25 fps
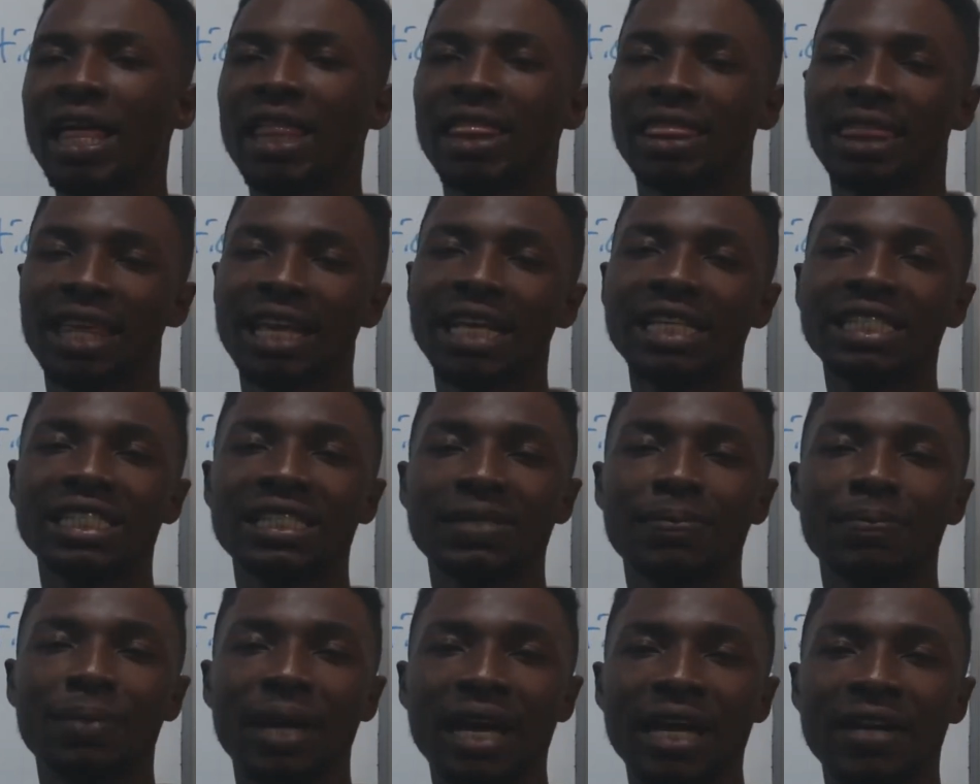things
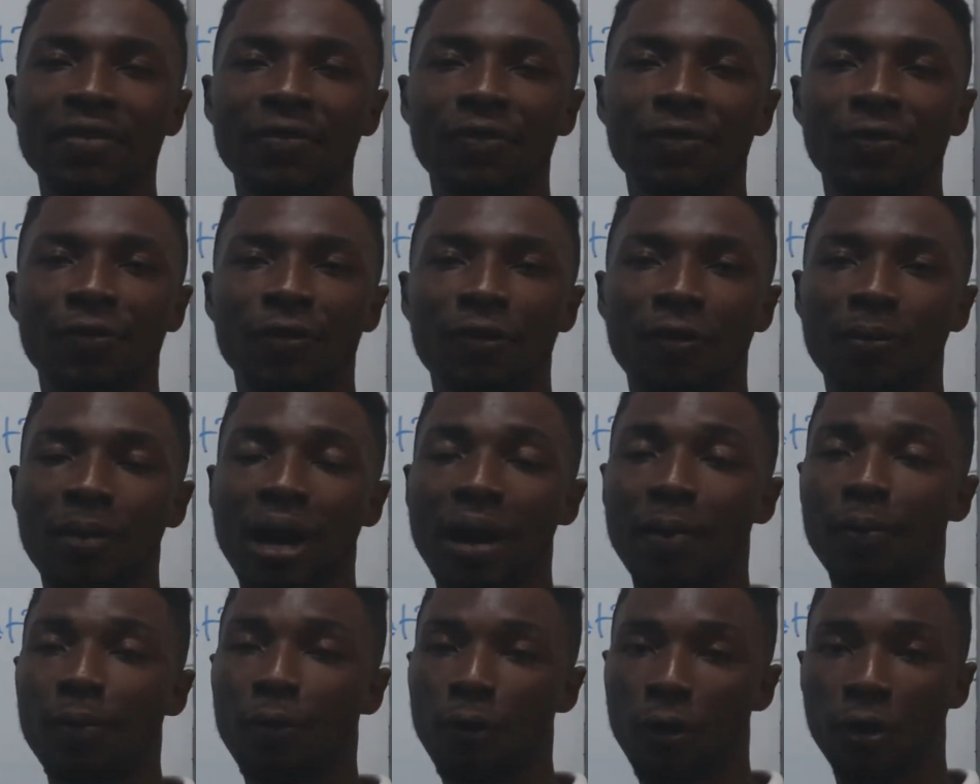made from
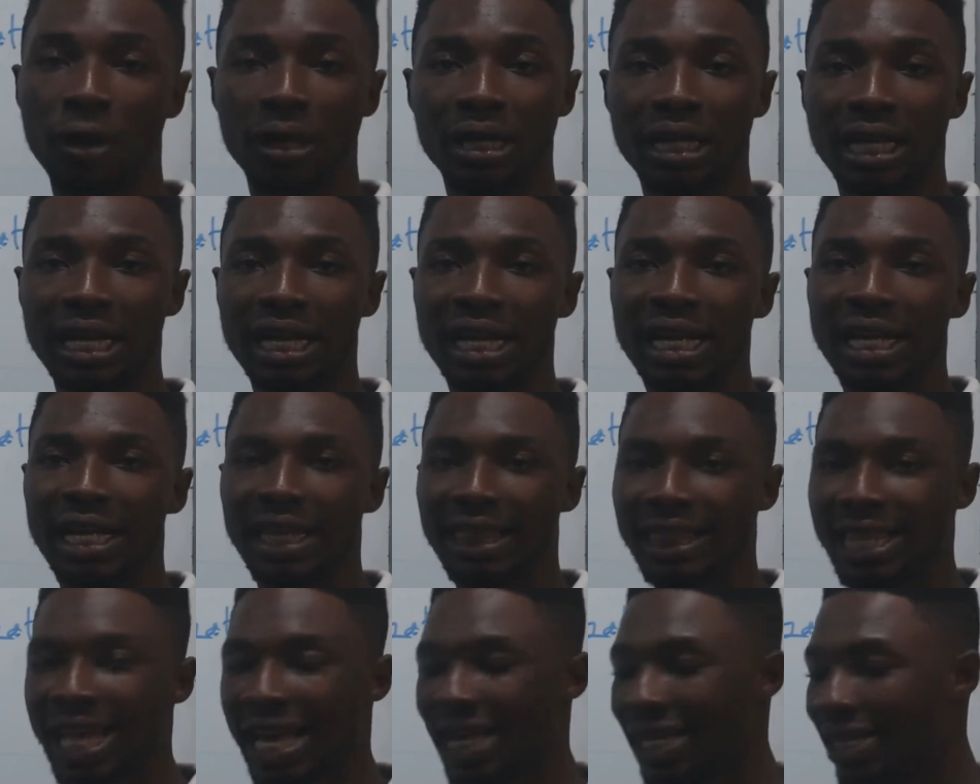abroad
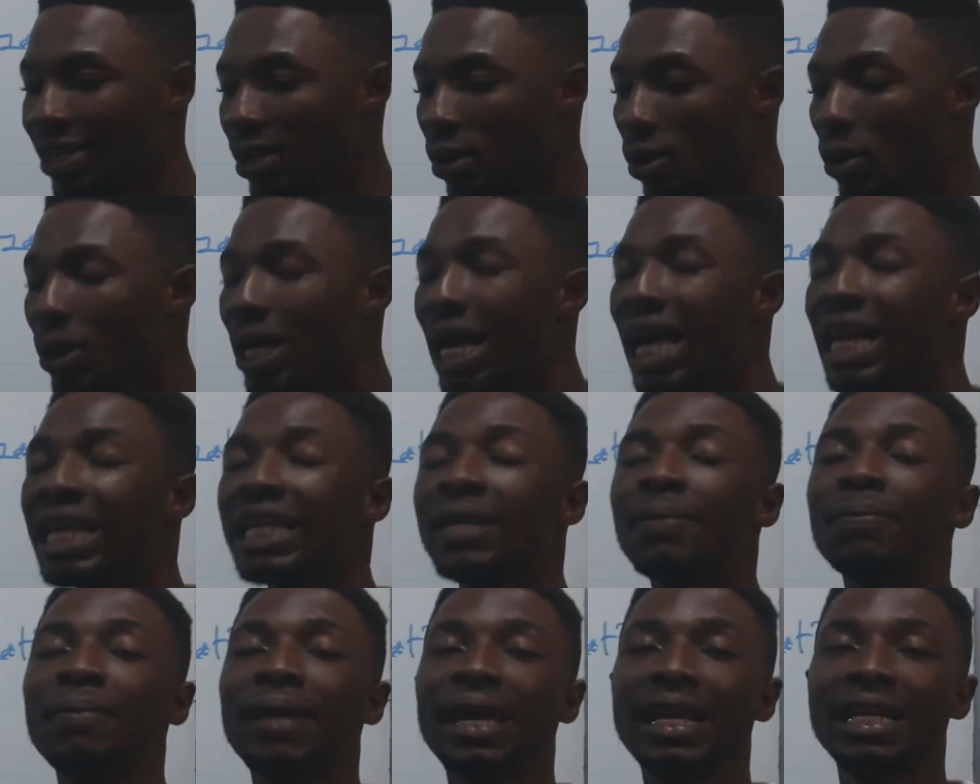than locally
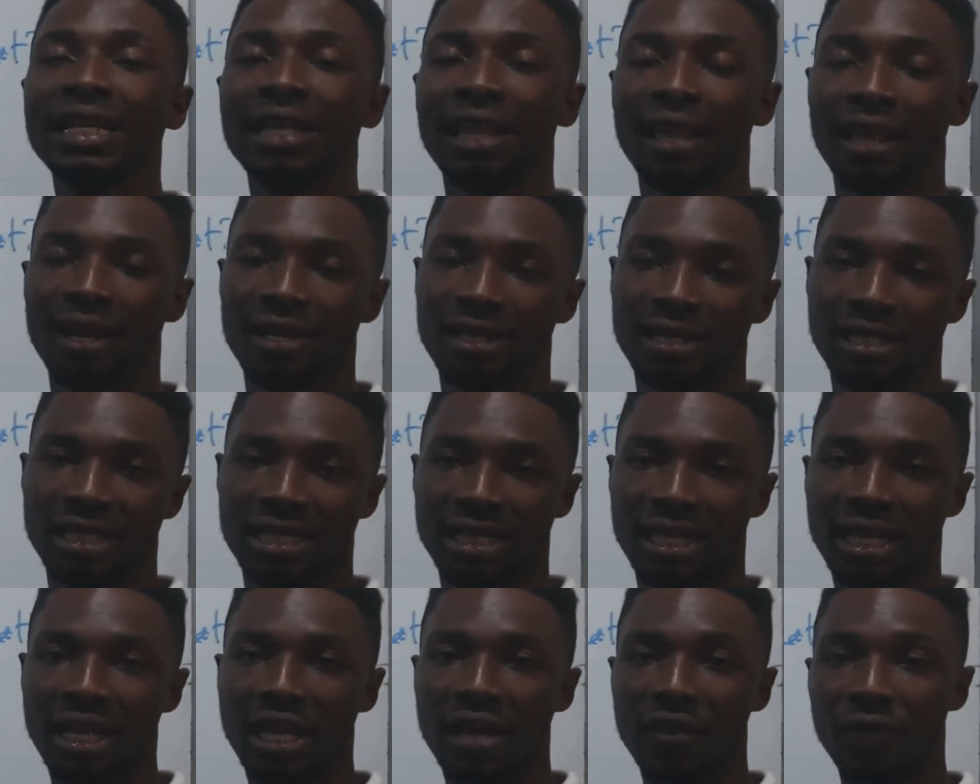made things.
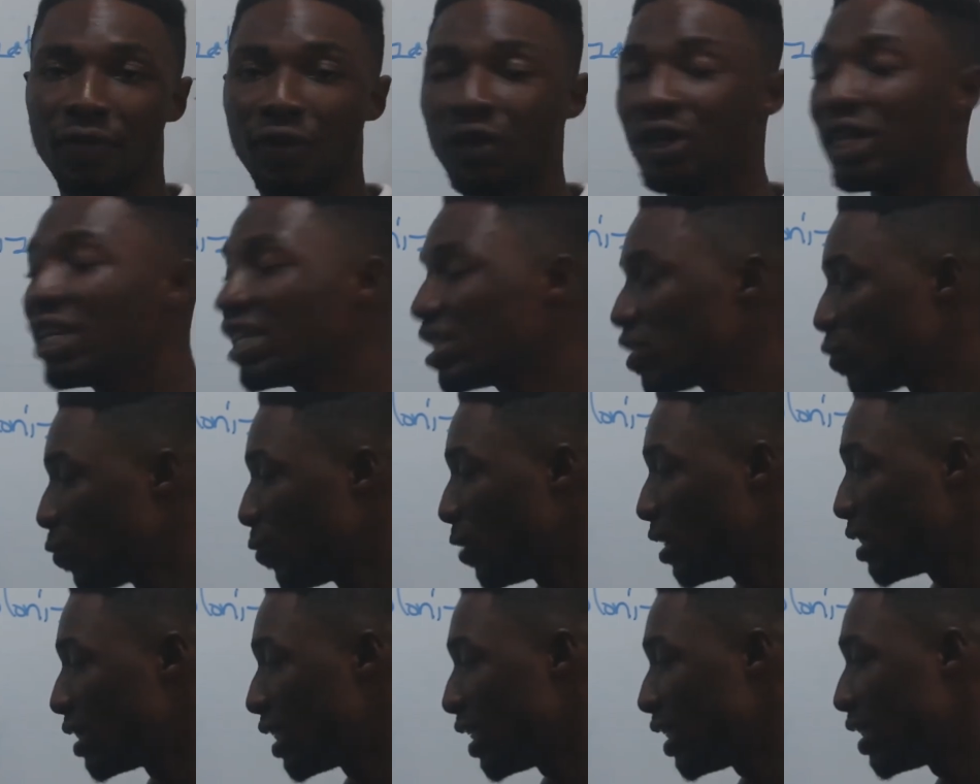For this
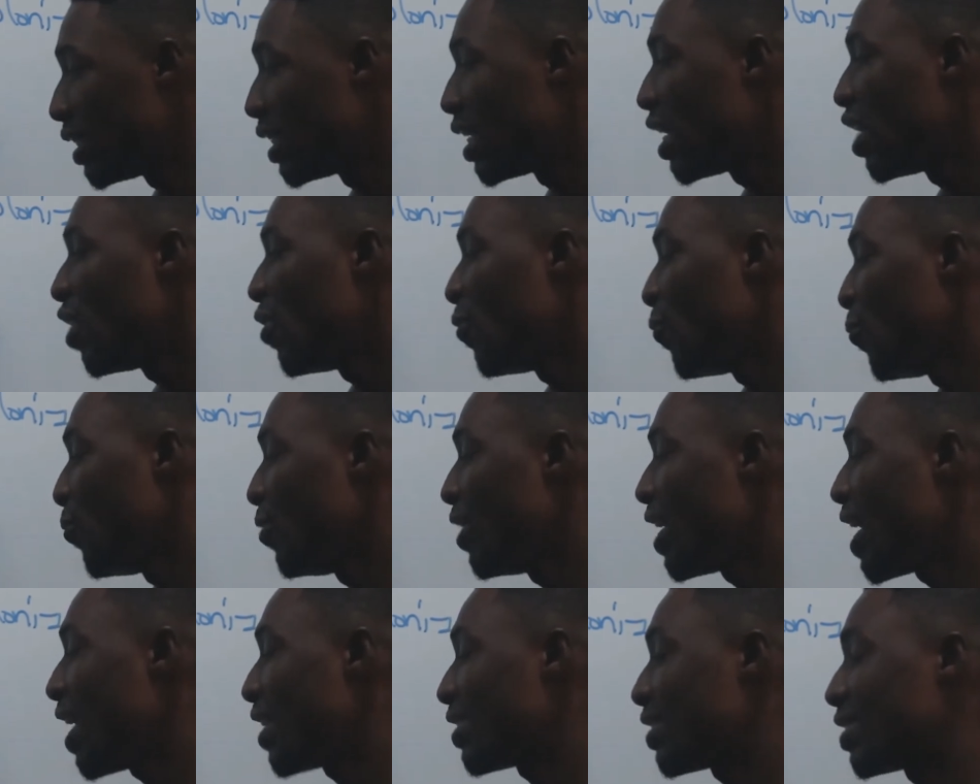reason,
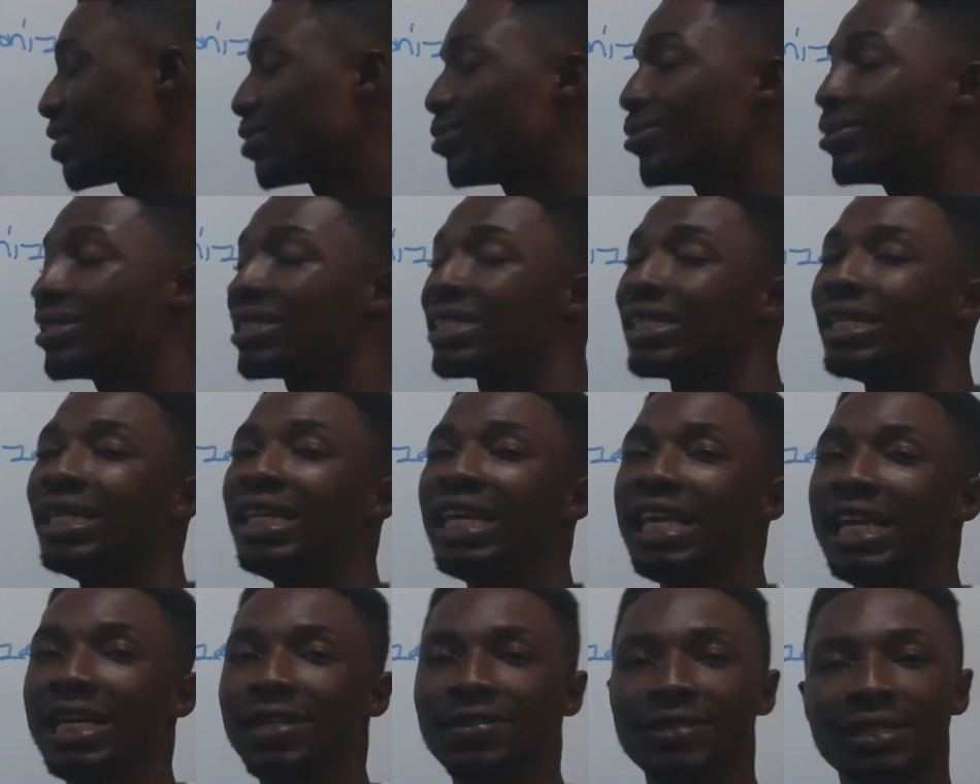we are still
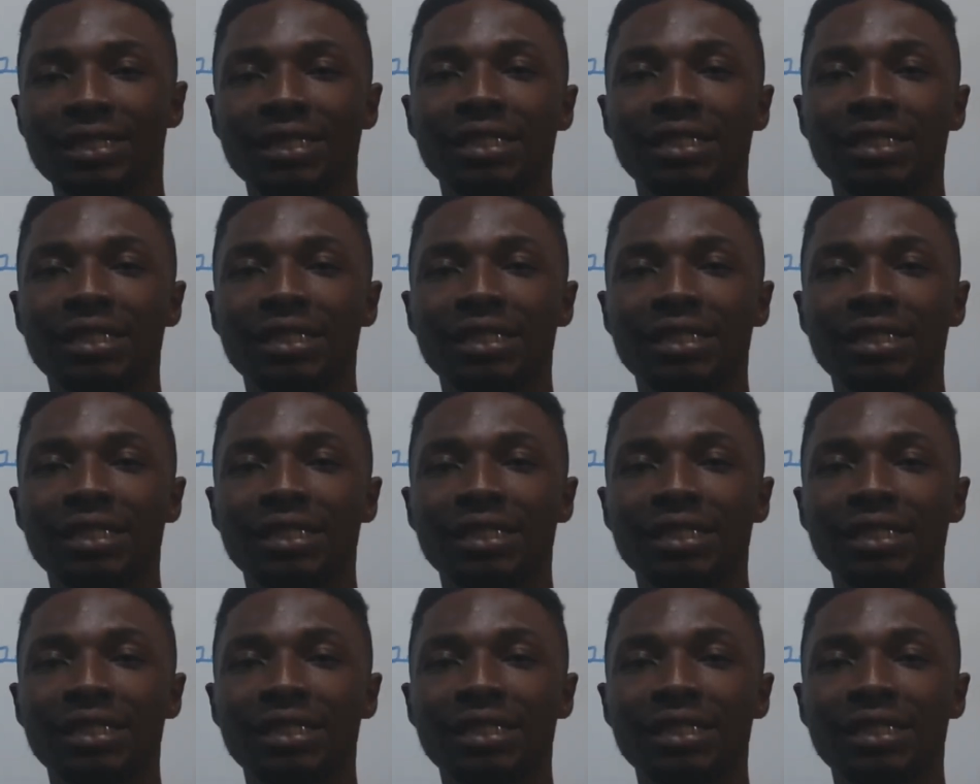slaves